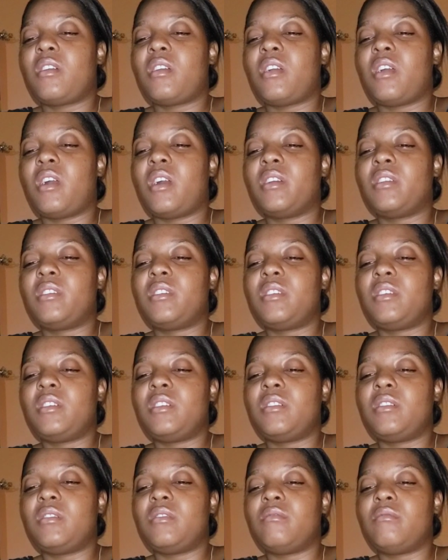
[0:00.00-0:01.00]

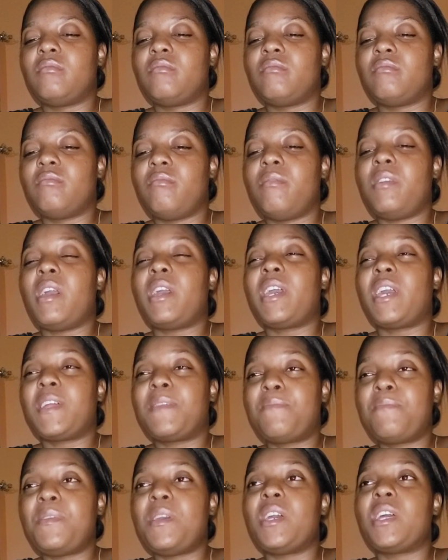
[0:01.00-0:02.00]
until me
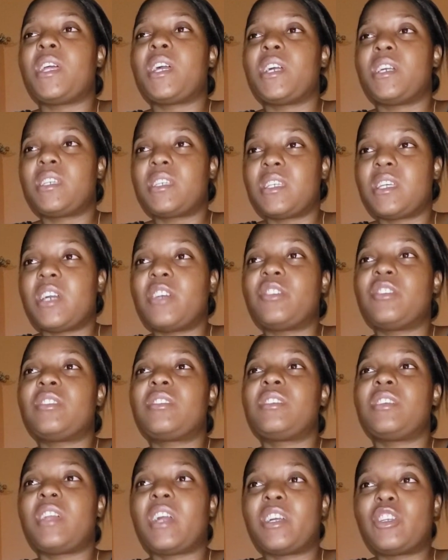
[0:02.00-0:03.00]
get pain and she
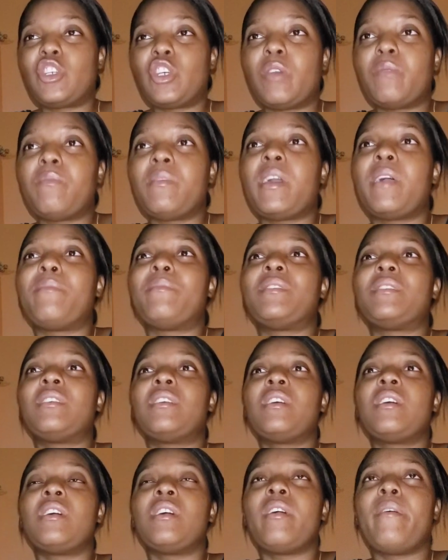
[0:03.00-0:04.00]
still check me and
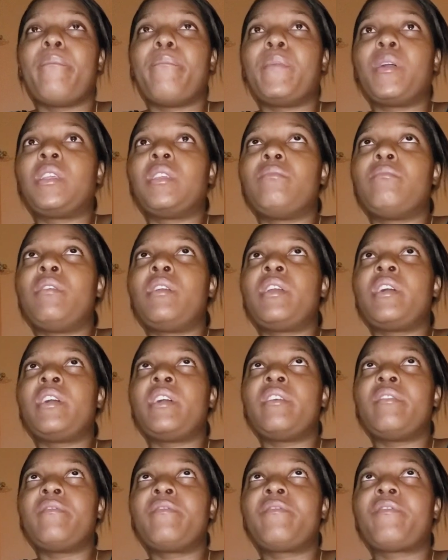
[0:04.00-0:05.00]
me
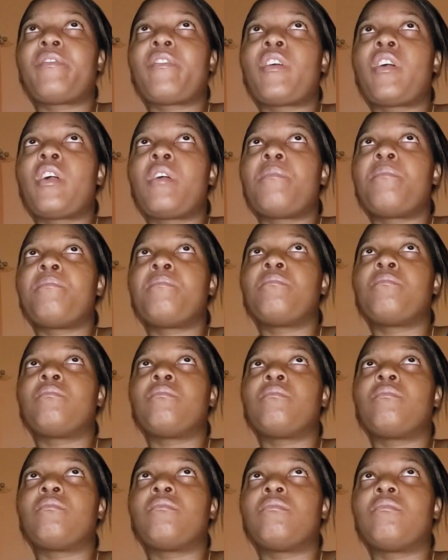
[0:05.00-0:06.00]
leave from
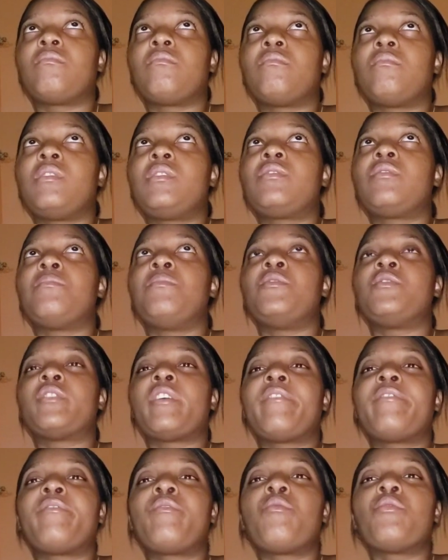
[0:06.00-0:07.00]
this measure
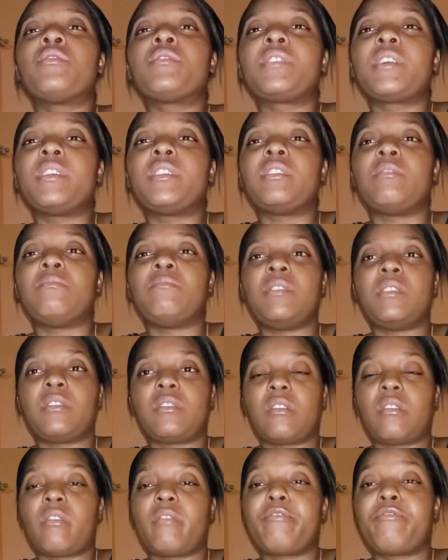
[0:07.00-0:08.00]
4
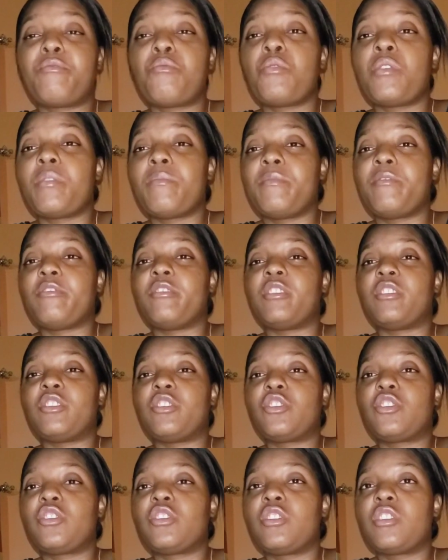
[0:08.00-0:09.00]
centimeter. 4
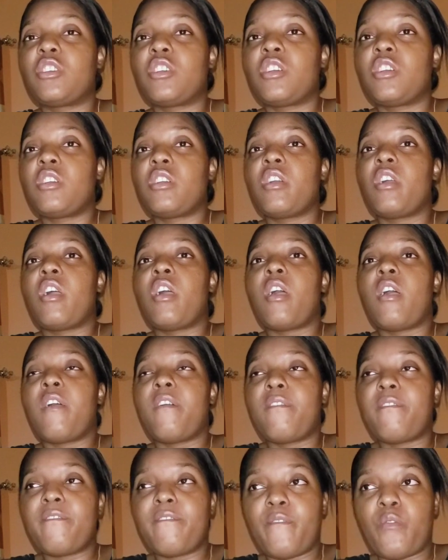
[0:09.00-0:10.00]
reach.
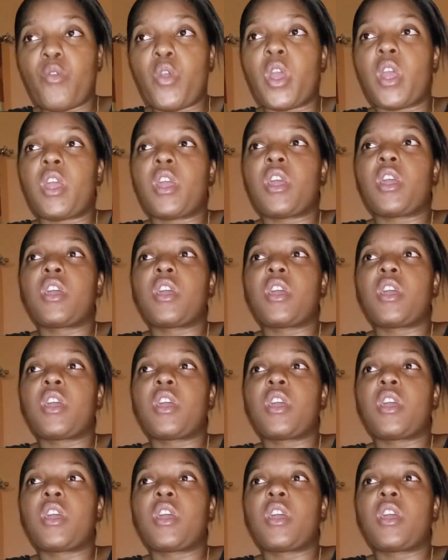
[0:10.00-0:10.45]
4.